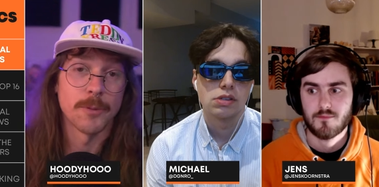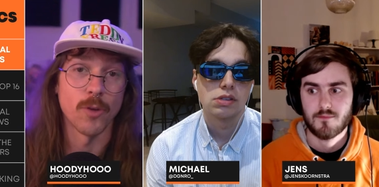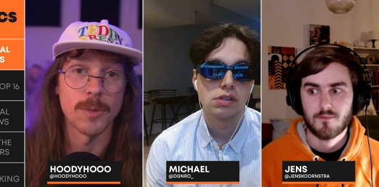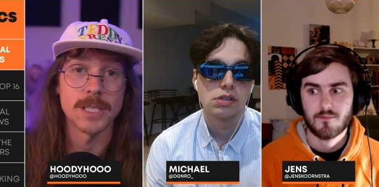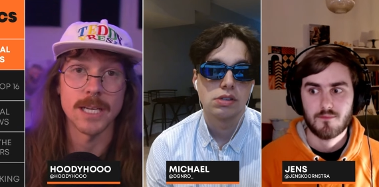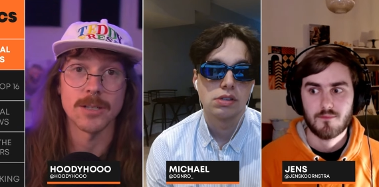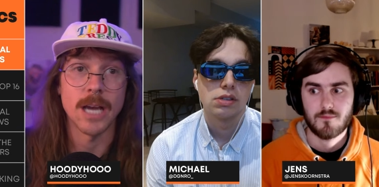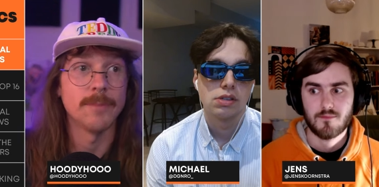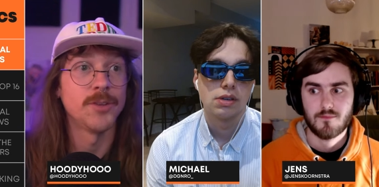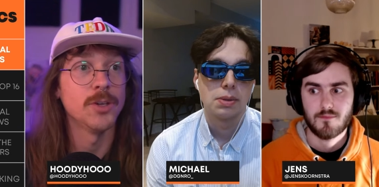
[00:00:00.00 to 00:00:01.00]
Speaker 1: performance there,
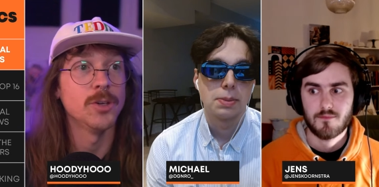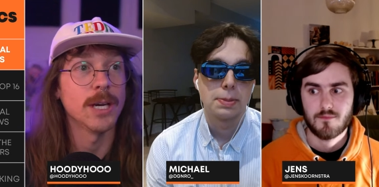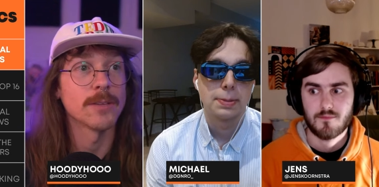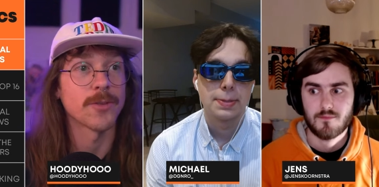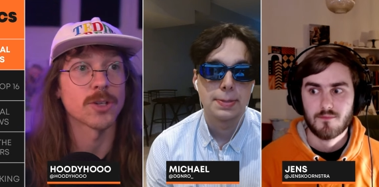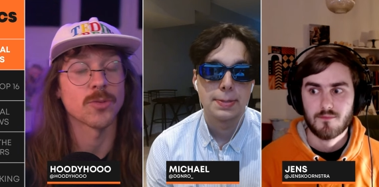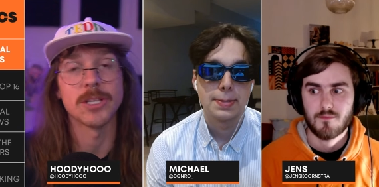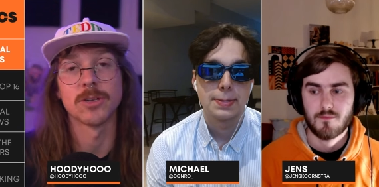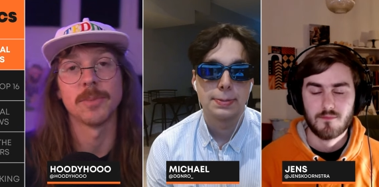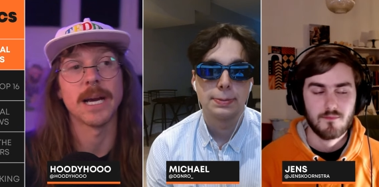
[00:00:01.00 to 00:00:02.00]
top two in the first
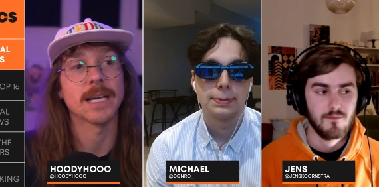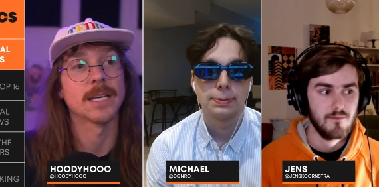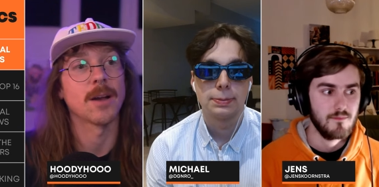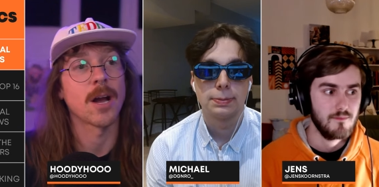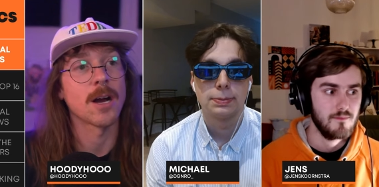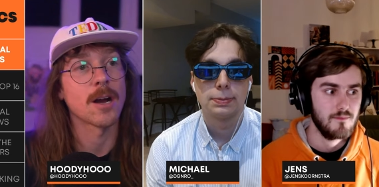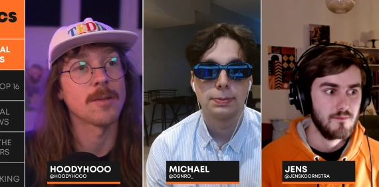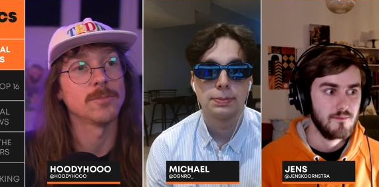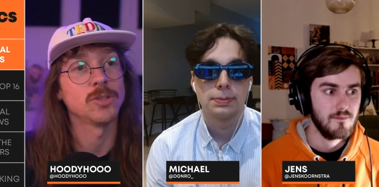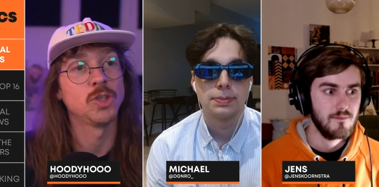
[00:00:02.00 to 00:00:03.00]
regional back.
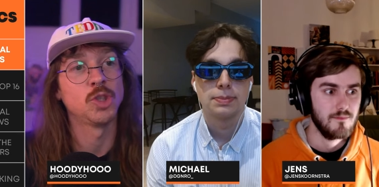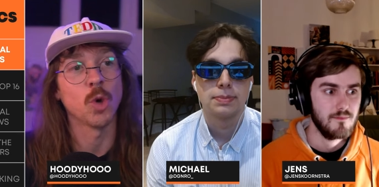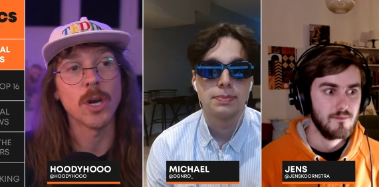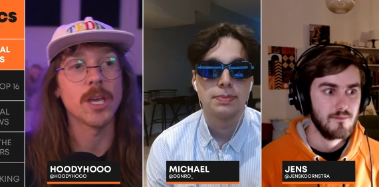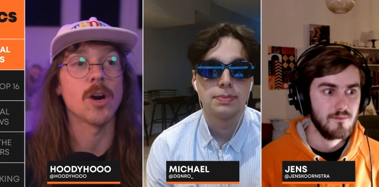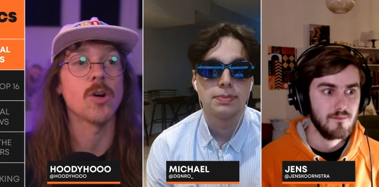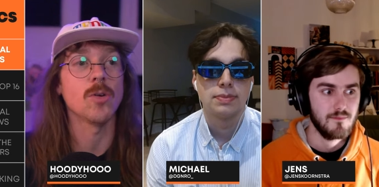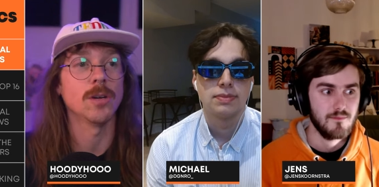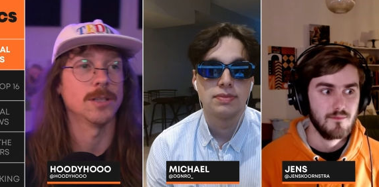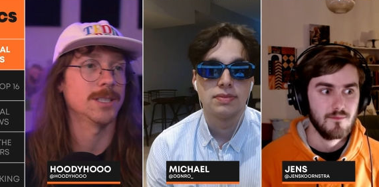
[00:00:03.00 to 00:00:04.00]
Um,
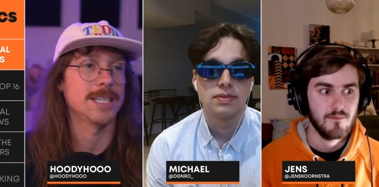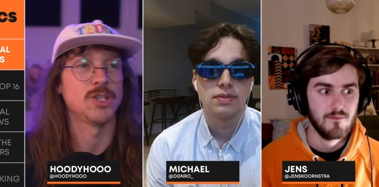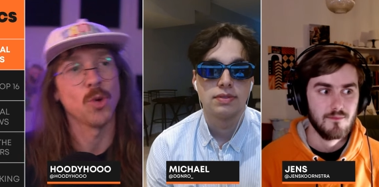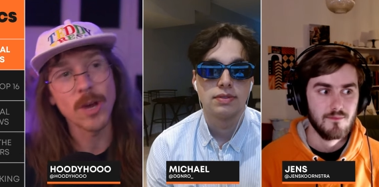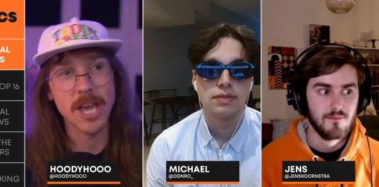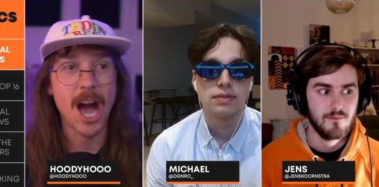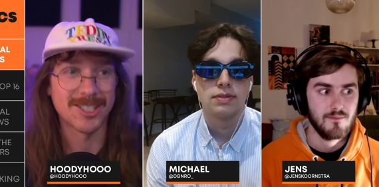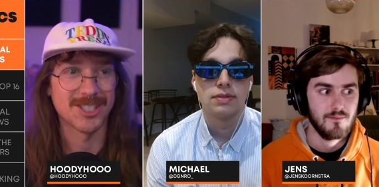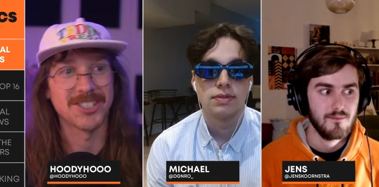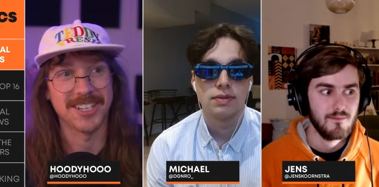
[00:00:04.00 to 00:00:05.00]
Joyo, let's see, Joy
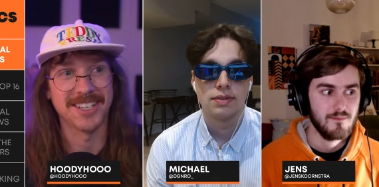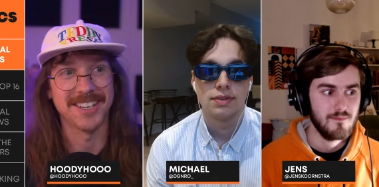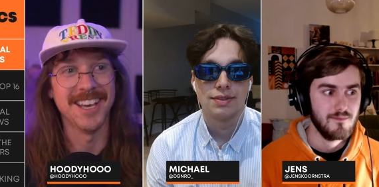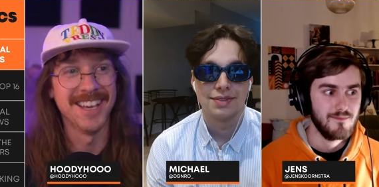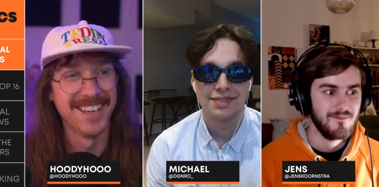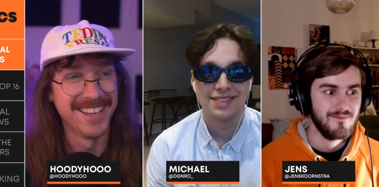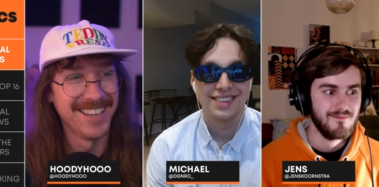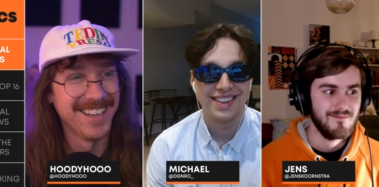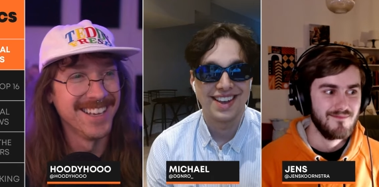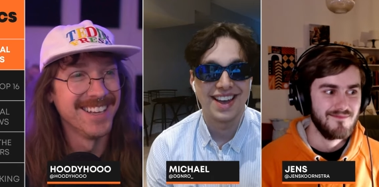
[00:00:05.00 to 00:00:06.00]
Oxygen.
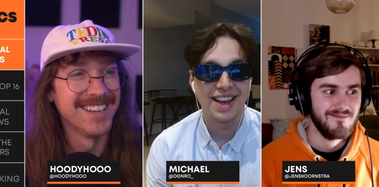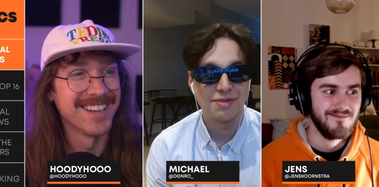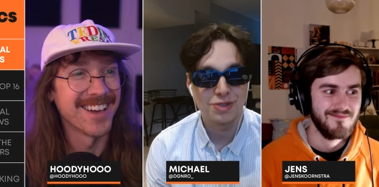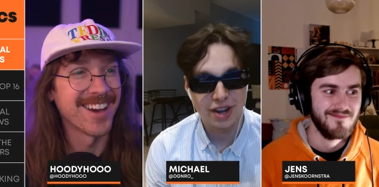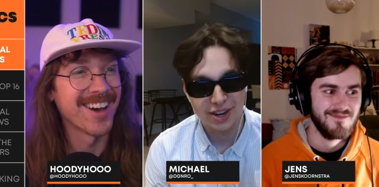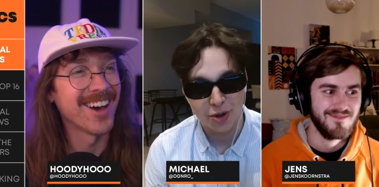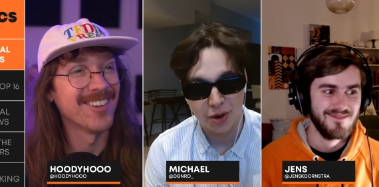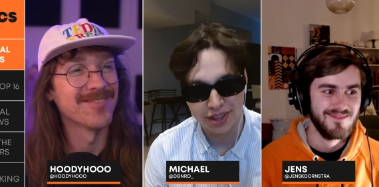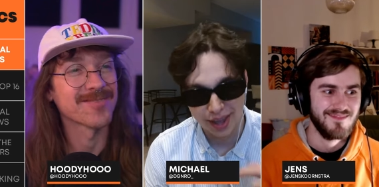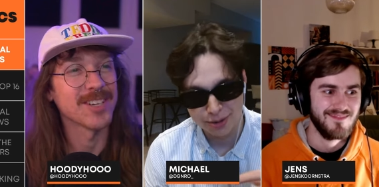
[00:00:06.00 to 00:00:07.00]
Speaker 2: yeah, I'm trying to
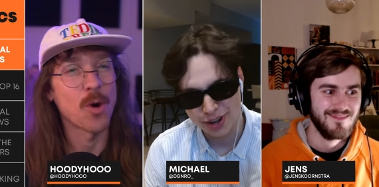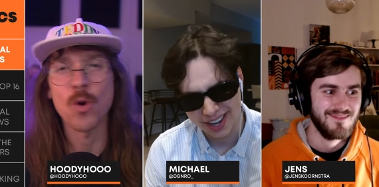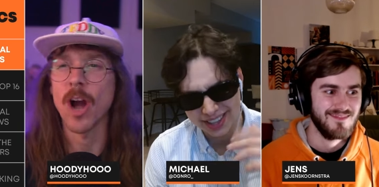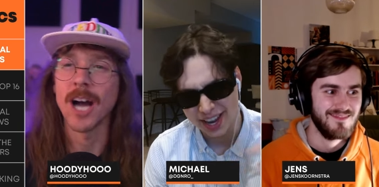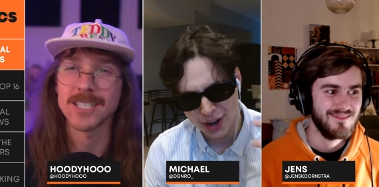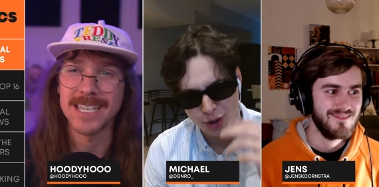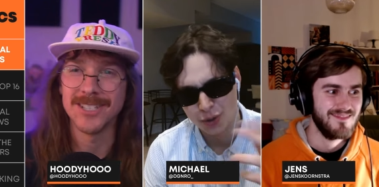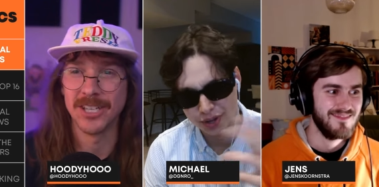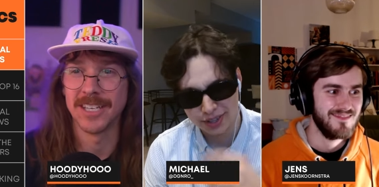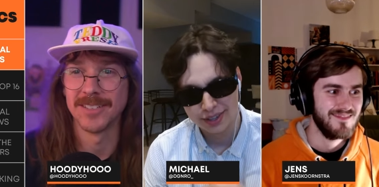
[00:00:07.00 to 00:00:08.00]
um, coin that. I'm trying to get
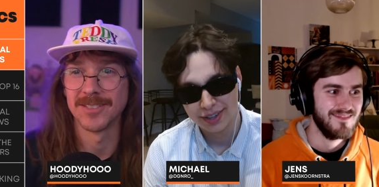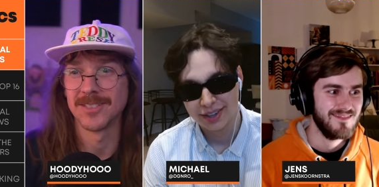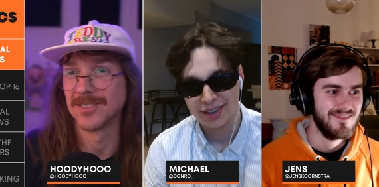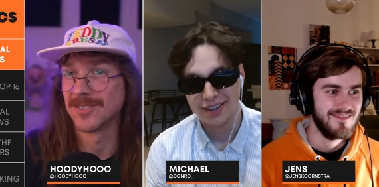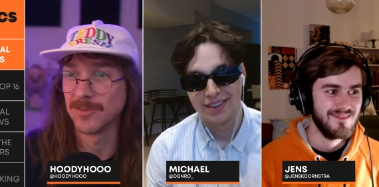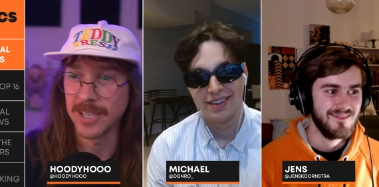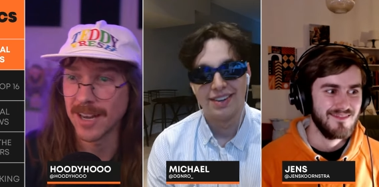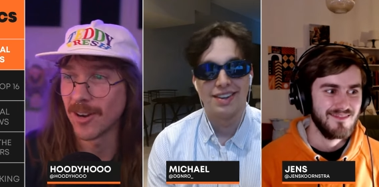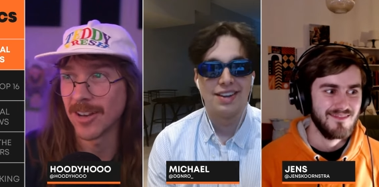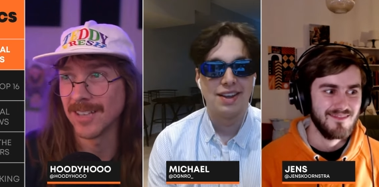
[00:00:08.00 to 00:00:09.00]
that going.
Speaker 1: We
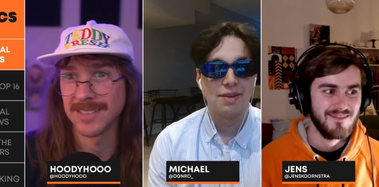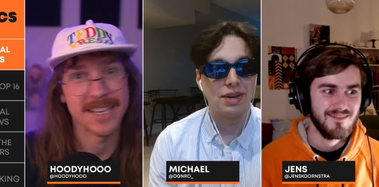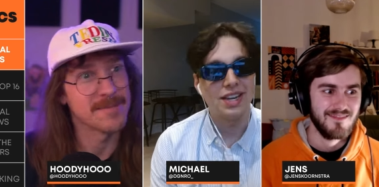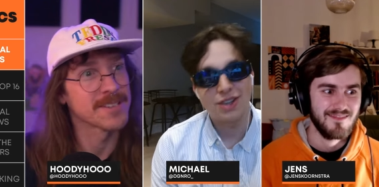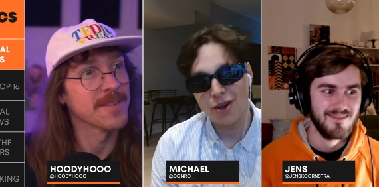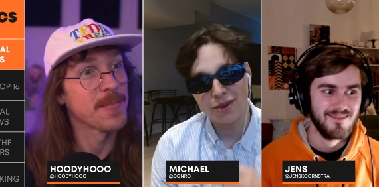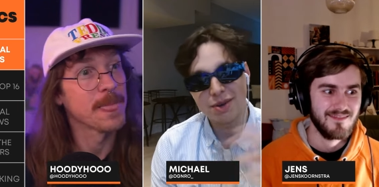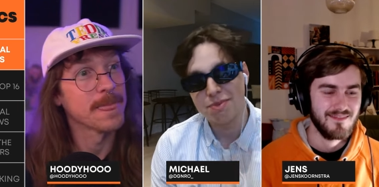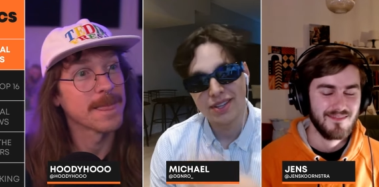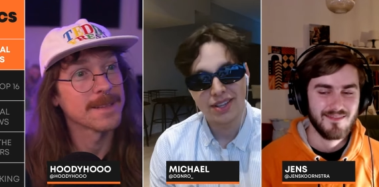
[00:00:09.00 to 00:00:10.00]
got all kinds of names. But
Speaker 2: he's
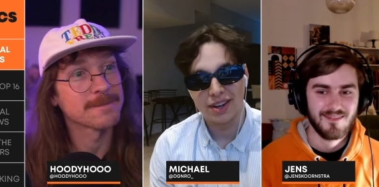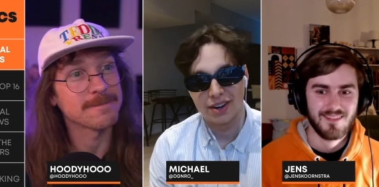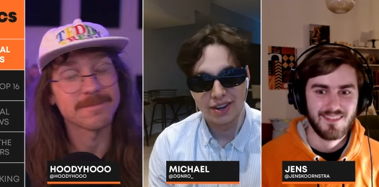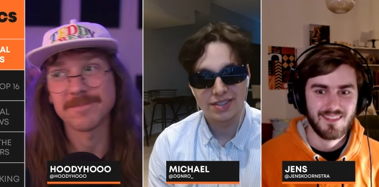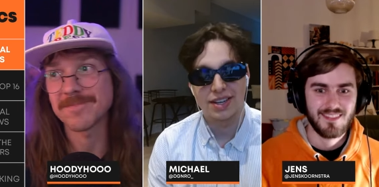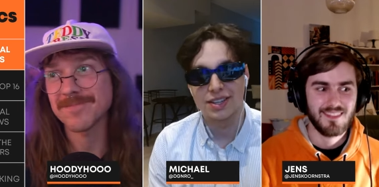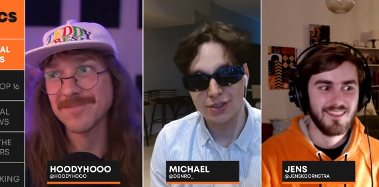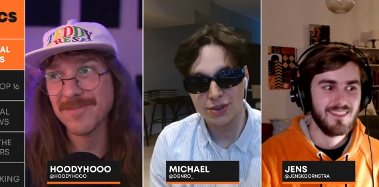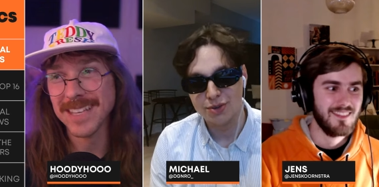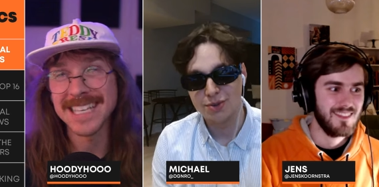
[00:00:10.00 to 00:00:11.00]
already been there. It's
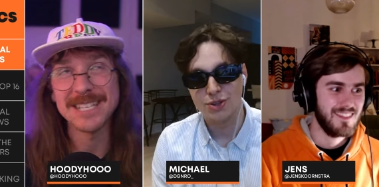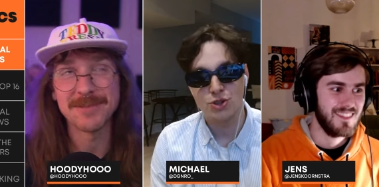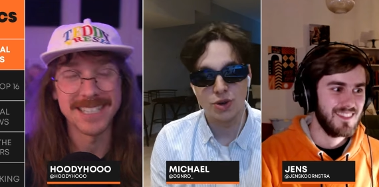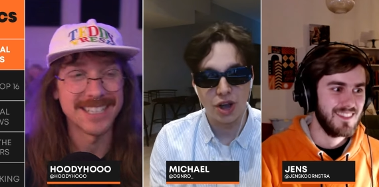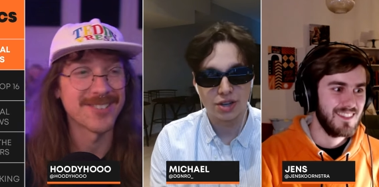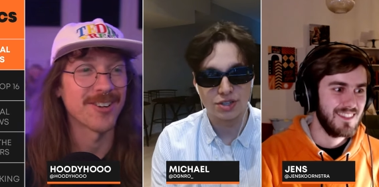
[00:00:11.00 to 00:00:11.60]
like new he's, Joy you're